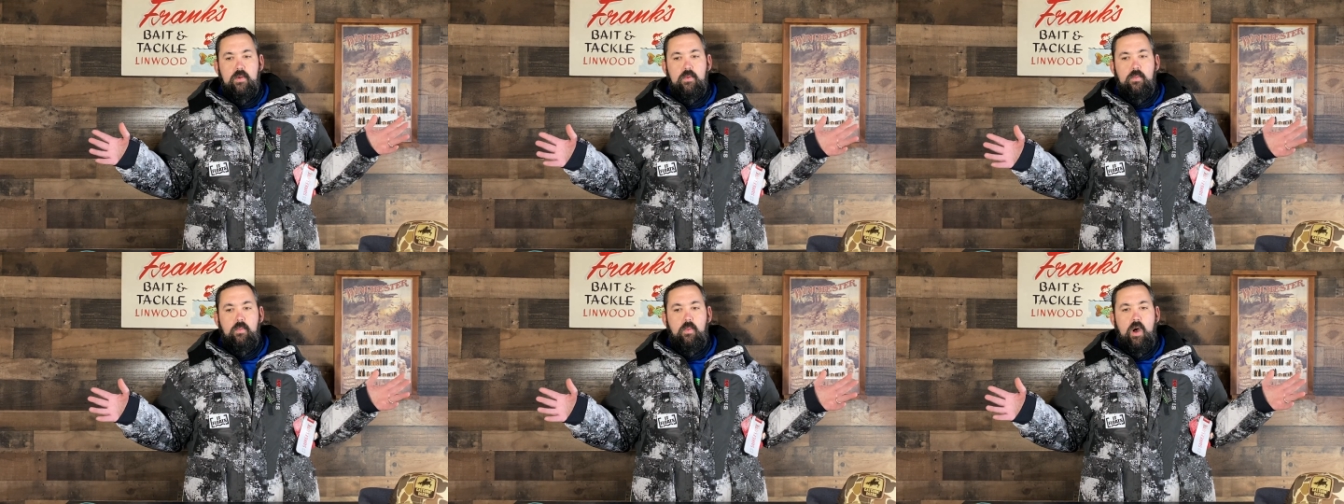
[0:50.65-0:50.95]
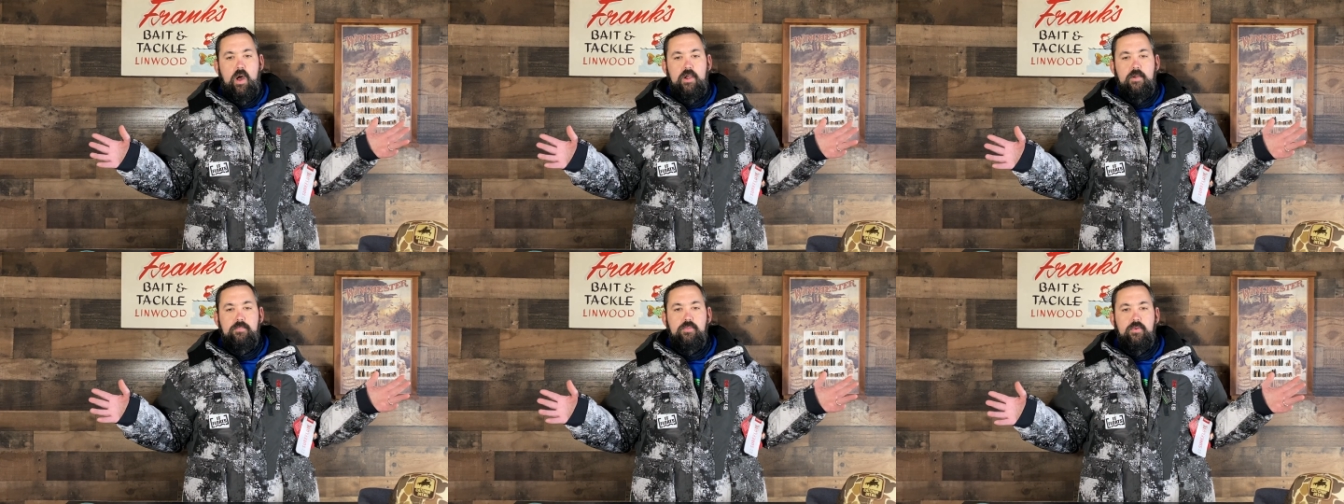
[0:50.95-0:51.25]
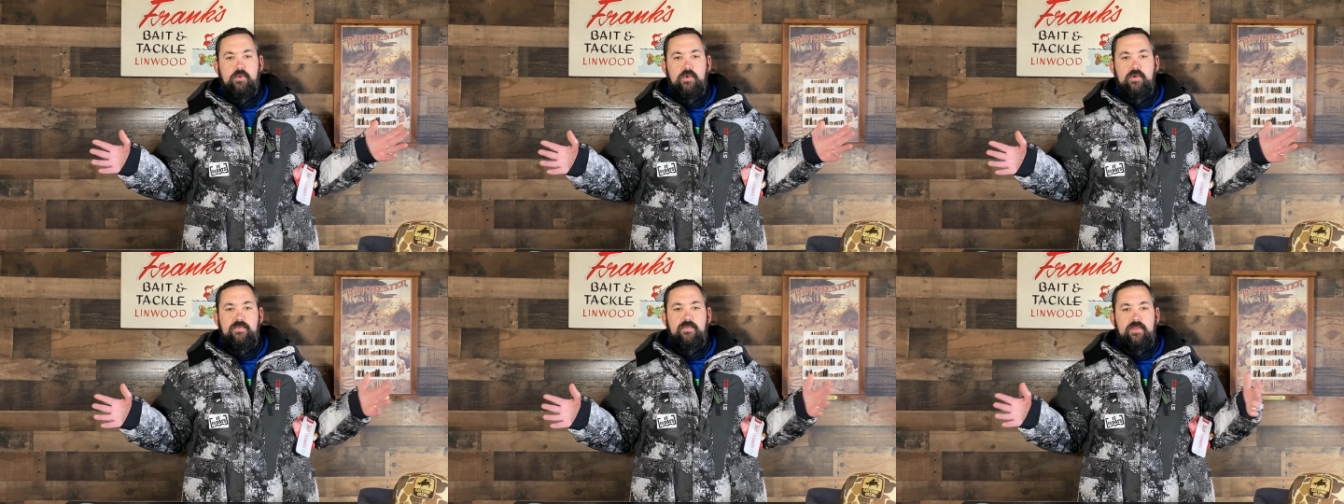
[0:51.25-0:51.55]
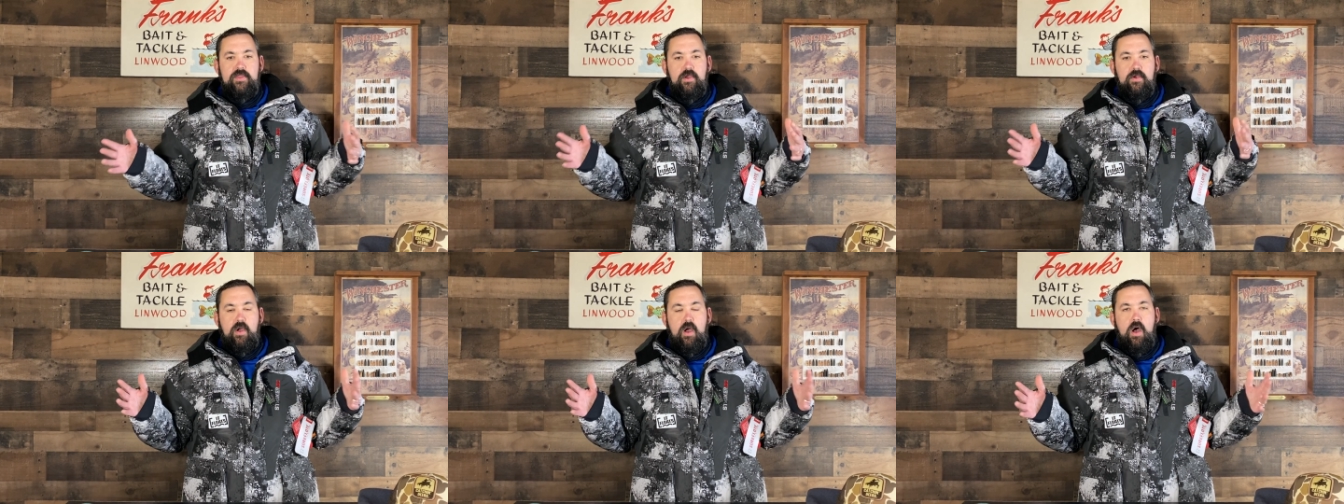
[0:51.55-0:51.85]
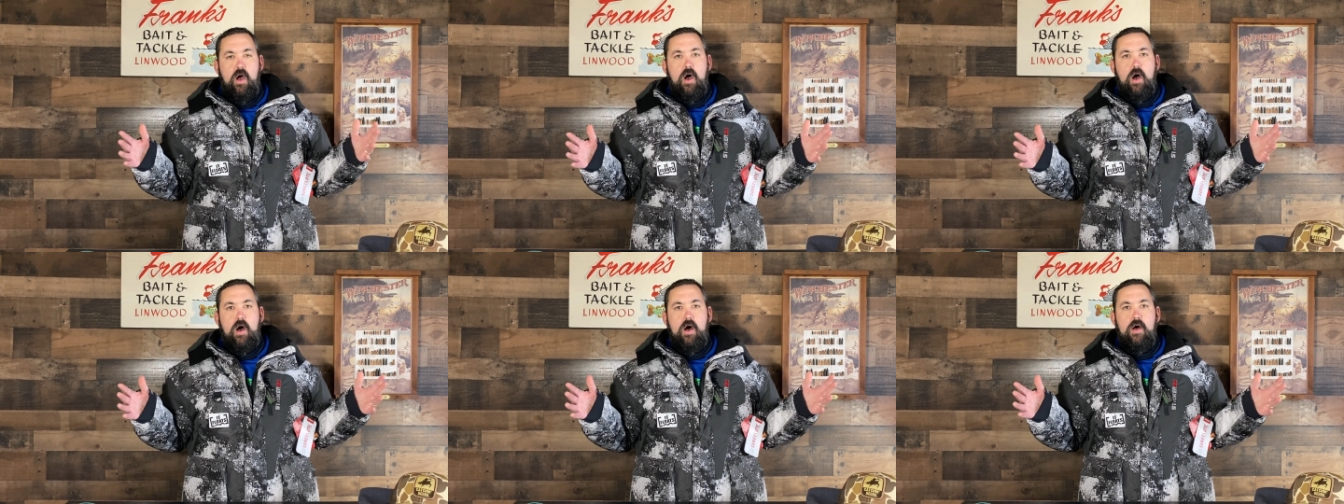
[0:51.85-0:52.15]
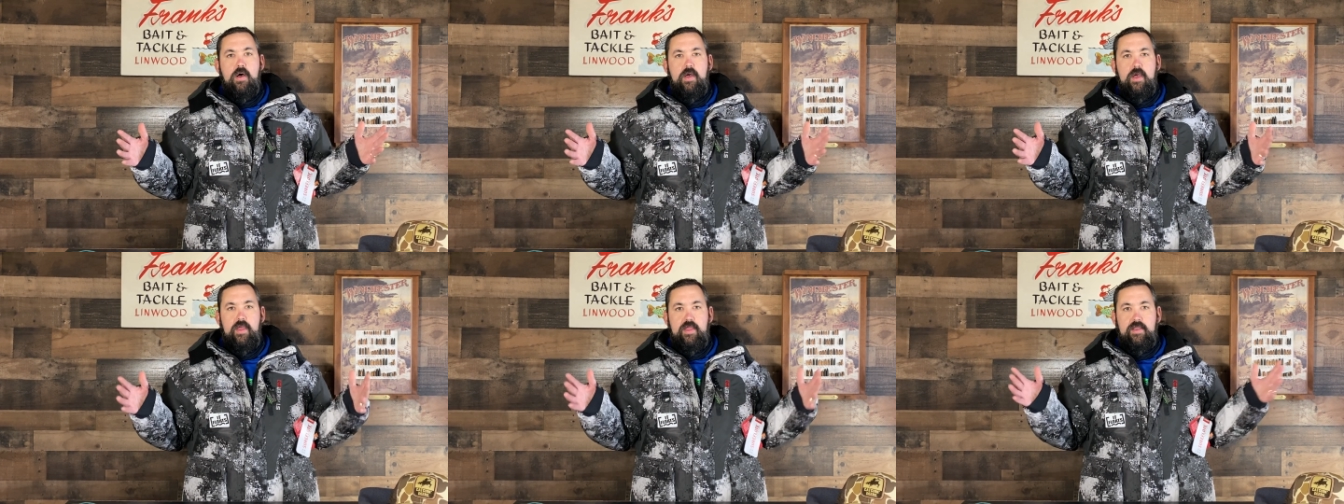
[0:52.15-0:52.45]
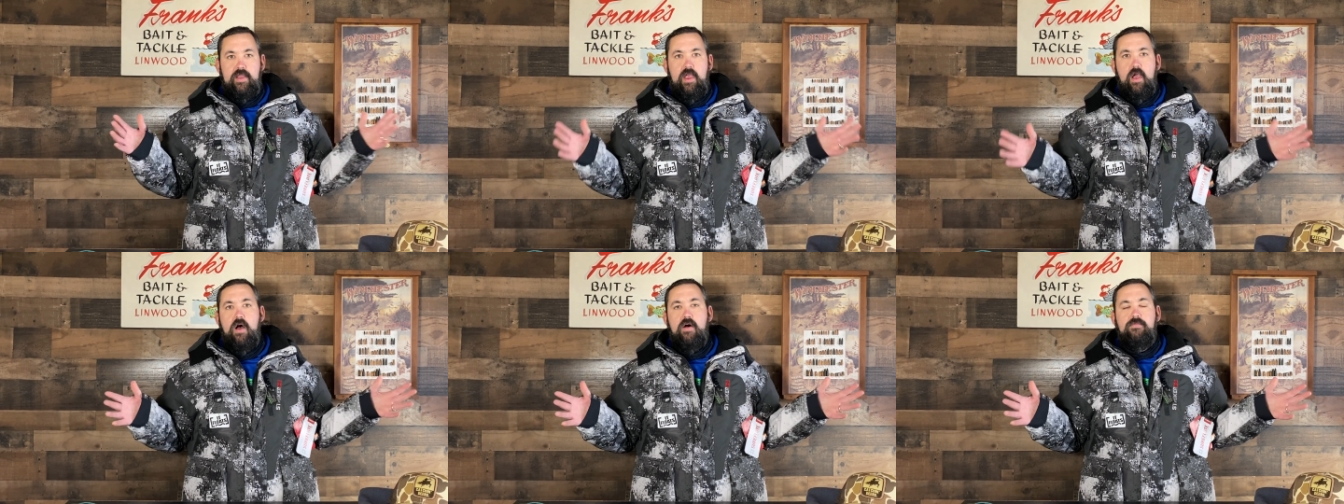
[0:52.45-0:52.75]
waterproof. They're all, and
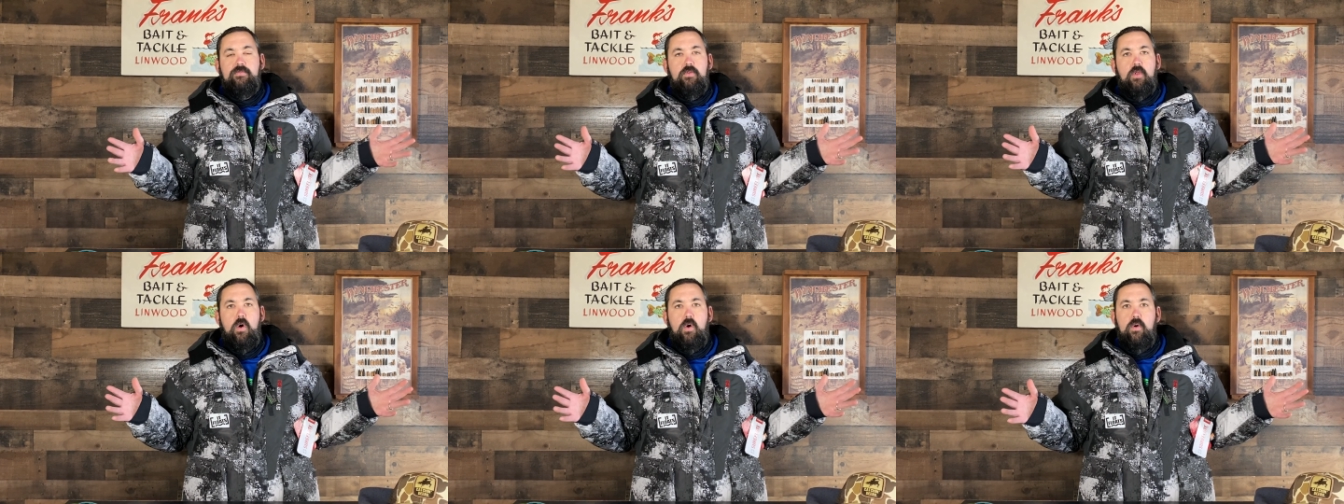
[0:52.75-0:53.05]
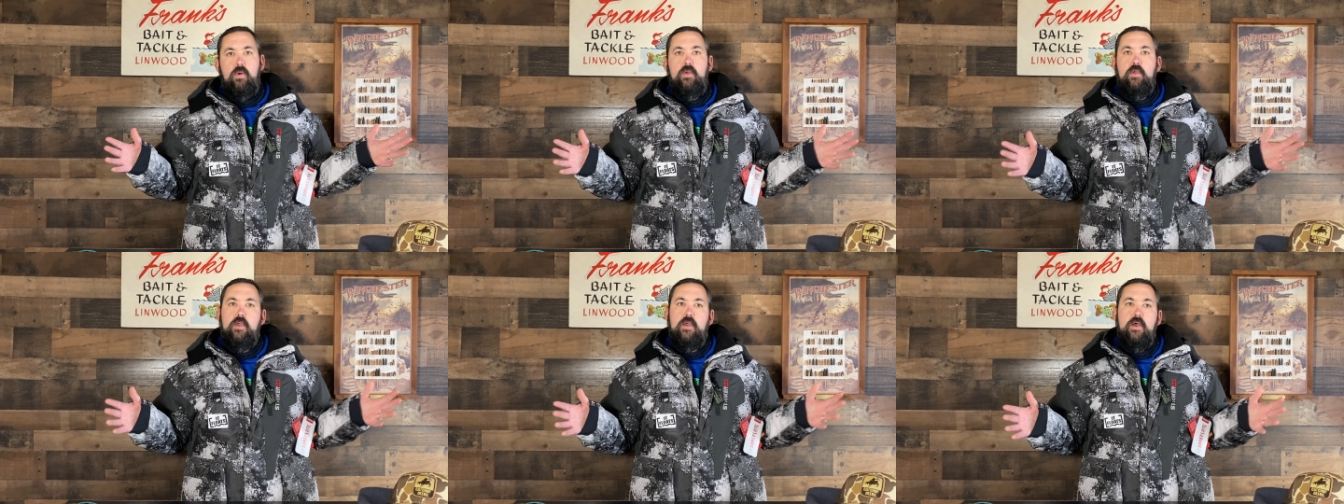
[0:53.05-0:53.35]
they all flow.